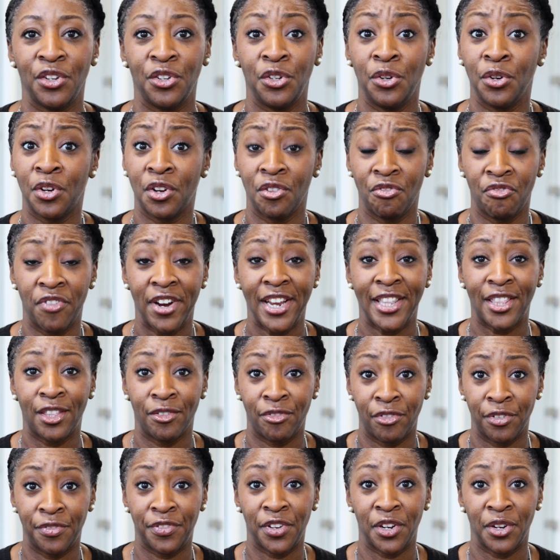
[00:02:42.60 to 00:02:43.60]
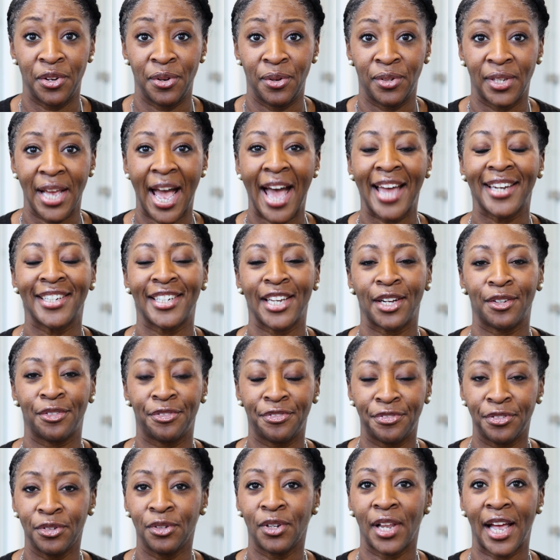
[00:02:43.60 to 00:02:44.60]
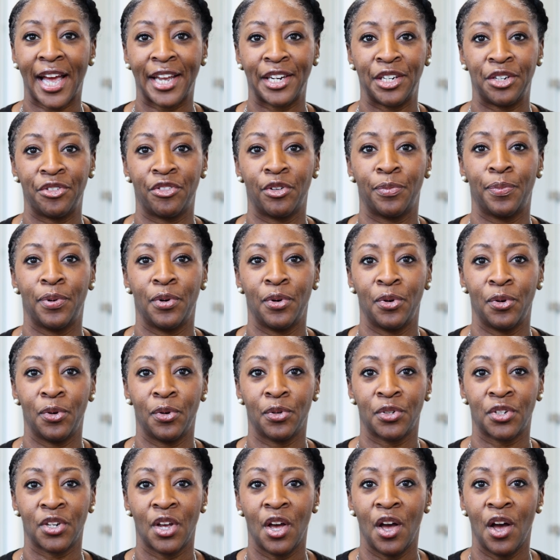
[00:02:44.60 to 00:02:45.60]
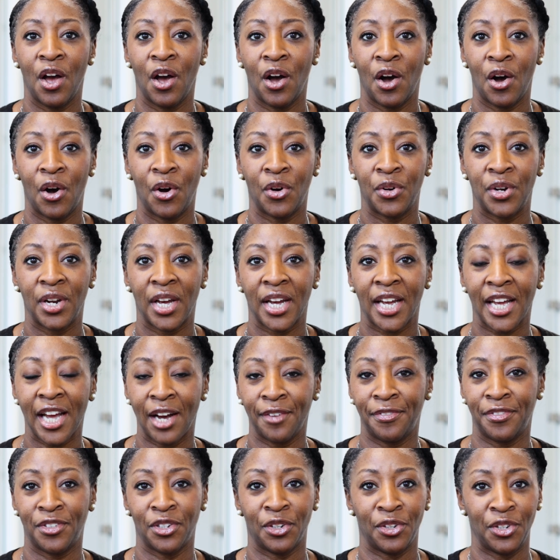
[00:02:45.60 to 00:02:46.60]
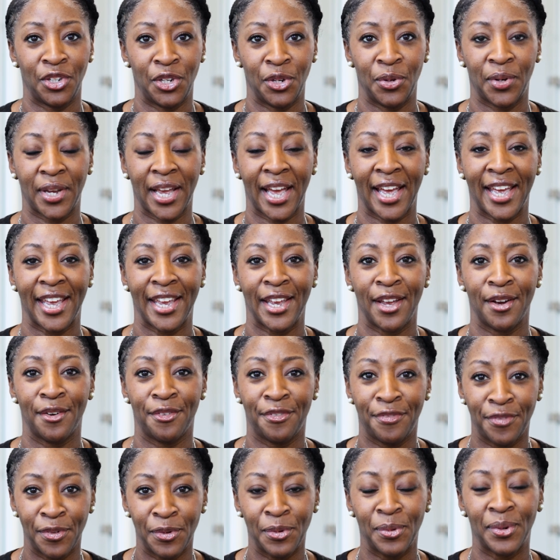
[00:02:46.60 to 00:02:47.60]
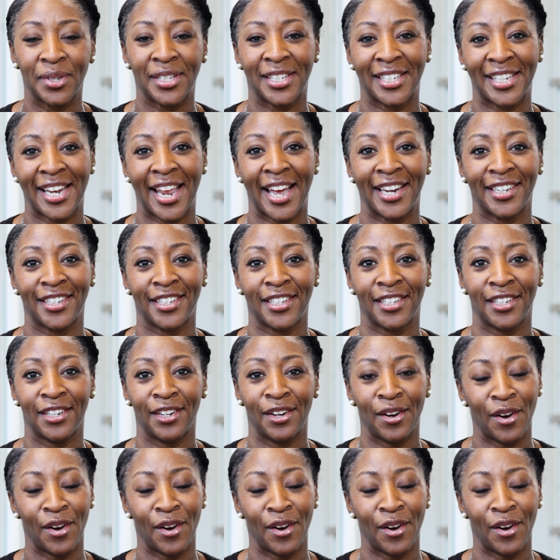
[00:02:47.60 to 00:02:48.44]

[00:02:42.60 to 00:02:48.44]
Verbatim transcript: You can read the reviews and our full annual report on gov.uk forward slash